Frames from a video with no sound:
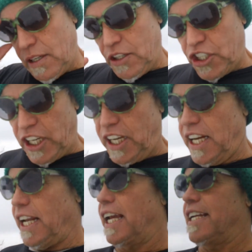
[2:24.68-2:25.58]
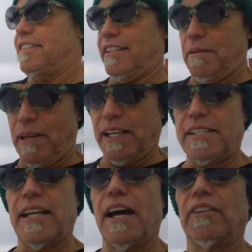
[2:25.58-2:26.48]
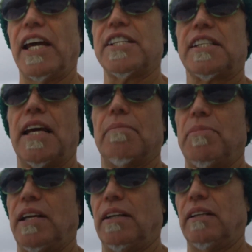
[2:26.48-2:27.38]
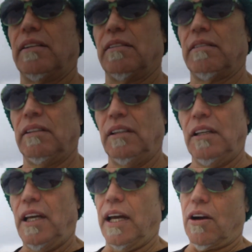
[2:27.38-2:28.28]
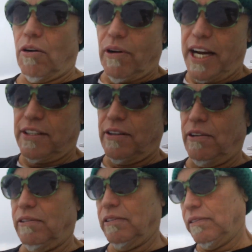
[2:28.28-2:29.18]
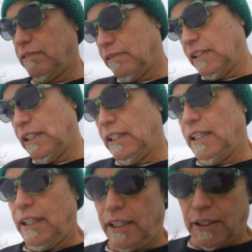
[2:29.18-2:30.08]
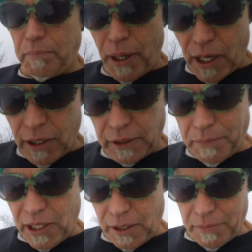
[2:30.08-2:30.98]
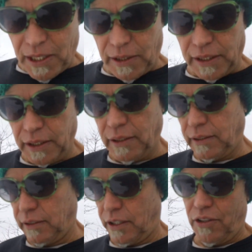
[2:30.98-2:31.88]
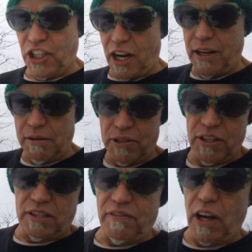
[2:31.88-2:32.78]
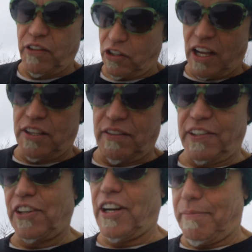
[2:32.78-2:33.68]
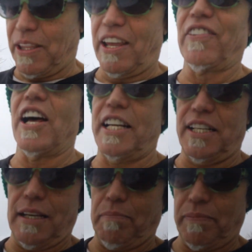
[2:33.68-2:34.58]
G E gets in the mix now, and they step in and go right to, you know, Paul and Bonner and Bonner, and, you know, John Edwards is involved. There's lots of attorneys. I mean, they've lined up.